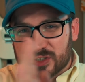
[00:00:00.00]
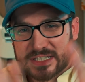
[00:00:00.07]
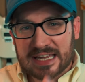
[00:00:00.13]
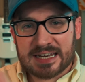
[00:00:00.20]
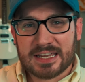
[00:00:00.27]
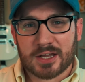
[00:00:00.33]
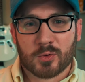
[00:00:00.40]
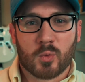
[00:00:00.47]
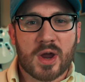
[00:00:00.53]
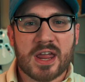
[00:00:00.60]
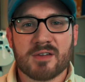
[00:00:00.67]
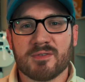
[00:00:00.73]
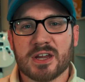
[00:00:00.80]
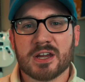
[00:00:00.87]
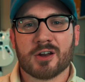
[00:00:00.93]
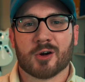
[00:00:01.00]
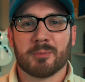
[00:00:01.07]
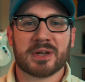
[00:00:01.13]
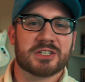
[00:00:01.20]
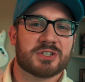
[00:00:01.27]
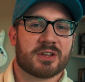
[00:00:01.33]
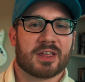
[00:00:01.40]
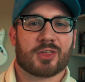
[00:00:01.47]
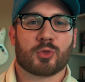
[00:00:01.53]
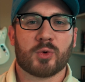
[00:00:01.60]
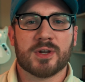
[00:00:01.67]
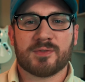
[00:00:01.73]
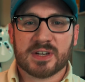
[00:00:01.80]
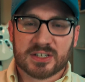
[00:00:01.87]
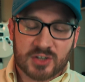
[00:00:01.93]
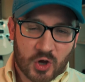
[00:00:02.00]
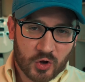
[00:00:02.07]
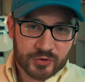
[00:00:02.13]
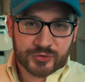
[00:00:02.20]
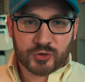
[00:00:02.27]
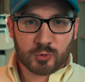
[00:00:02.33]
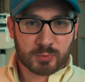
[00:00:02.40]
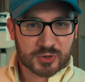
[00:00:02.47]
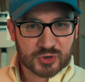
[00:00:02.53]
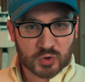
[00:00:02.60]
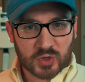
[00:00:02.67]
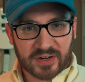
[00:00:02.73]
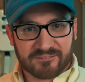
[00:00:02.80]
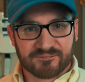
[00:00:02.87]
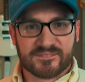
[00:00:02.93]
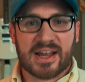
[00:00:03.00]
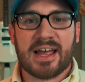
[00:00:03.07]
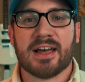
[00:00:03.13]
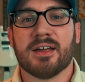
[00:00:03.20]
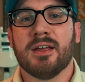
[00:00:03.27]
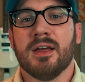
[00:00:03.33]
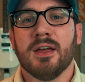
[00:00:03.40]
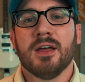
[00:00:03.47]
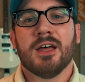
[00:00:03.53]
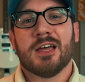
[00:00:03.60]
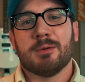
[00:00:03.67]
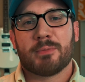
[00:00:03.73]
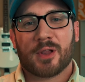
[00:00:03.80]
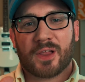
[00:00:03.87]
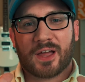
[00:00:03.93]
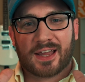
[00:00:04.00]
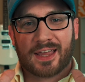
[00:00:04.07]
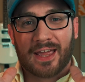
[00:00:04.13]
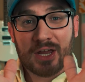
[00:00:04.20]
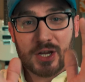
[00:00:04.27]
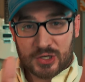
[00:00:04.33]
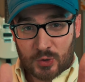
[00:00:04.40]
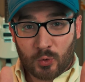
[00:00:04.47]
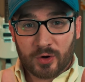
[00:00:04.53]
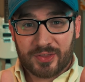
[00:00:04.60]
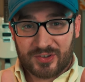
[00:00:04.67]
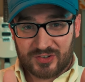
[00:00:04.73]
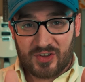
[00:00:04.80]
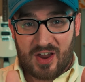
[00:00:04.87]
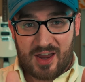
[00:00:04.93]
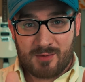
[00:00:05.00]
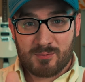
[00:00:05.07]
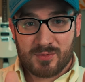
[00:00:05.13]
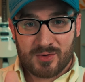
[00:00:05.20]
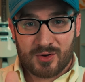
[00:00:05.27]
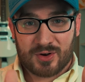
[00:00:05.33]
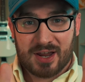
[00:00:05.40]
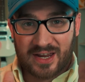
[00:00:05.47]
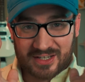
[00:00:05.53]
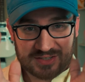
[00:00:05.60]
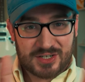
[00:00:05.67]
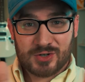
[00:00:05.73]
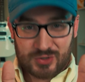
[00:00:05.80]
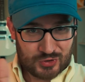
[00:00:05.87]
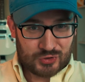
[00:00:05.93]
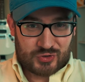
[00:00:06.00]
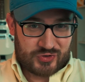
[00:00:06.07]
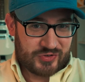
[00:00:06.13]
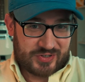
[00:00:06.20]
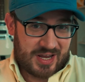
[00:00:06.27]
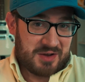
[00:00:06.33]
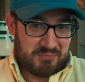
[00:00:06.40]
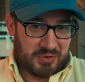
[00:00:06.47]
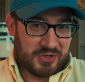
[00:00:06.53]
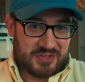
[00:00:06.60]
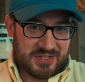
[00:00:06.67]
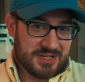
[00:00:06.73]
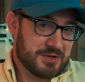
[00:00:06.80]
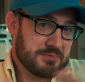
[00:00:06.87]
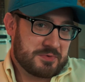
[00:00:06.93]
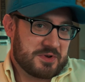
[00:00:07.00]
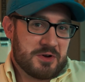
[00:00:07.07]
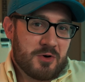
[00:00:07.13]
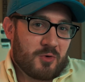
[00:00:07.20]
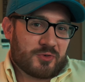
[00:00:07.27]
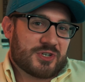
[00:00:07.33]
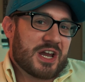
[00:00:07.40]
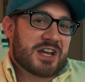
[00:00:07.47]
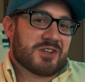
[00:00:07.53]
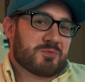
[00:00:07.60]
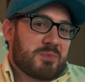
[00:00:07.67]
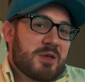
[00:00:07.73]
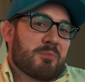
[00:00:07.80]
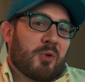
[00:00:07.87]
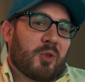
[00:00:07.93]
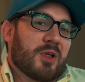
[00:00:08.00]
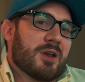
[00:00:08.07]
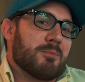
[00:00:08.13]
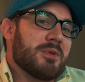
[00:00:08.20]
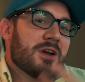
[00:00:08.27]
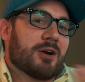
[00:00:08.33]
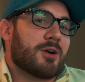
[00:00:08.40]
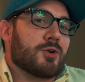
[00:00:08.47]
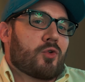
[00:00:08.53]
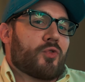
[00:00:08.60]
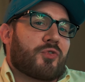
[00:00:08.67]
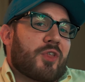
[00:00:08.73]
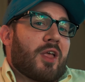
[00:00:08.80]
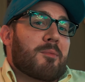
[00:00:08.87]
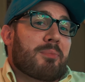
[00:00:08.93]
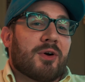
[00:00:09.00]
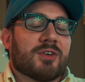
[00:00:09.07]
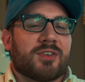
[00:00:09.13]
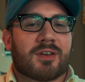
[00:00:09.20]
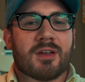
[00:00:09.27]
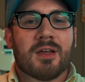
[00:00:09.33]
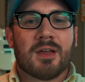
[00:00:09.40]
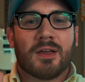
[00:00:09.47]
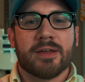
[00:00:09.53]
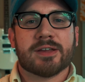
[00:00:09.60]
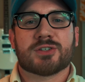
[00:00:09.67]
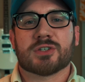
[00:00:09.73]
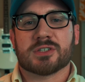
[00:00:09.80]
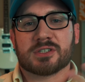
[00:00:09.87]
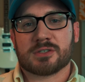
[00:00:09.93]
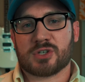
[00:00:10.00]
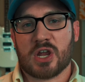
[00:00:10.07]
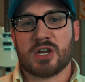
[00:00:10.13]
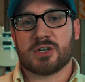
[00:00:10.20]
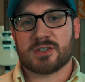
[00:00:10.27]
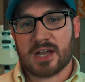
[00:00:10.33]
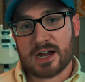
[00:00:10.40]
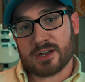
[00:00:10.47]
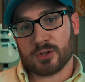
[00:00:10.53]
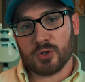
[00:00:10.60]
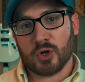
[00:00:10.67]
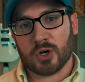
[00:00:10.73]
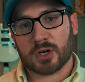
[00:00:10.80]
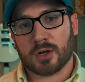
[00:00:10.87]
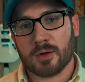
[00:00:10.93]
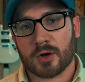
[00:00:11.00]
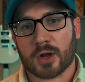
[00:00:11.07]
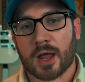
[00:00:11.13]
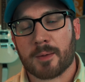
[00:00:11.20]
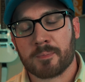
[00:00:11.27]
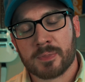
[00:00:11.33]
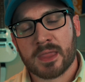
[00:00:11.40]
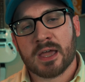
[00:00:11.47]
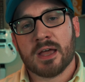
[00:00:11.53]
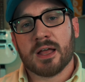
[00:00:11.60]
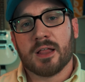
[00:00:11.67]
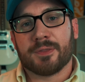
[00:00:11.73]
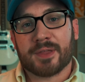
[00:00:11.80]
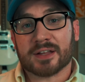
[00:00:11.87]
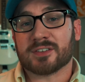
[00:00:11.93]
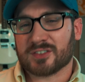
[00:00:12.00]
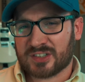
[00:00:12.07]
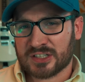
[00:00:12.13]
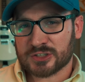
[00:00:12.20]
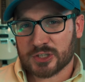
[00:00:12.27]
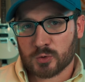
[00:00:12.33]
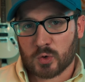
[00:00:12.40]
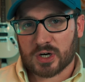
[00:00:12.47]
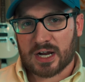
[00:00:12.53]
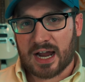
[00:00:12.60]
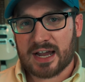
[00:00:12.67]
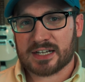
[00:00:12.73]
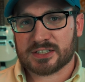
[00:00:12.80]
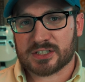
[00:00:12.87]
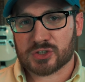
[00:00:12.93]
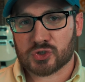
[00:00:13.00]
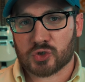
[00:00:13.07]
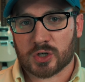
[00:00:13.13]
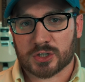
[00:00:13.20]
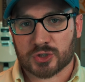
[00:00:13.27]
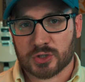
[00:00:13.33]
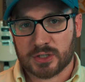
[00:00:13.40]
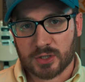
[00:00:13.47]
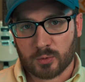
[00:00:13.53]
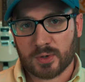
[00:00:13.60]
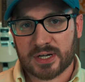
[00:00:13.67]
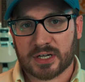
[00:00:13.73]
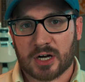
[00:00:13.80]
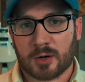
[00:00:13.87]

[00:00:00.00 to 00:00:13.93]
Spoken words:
skinny and wavy, or makes you like 3 feet tall and super short and fat, but like you're the same. Okay, you're the same person. You don't change people in a mirror. You're the same person. It just changes how you look. Okay, that's essentially what chiastic structuring or ring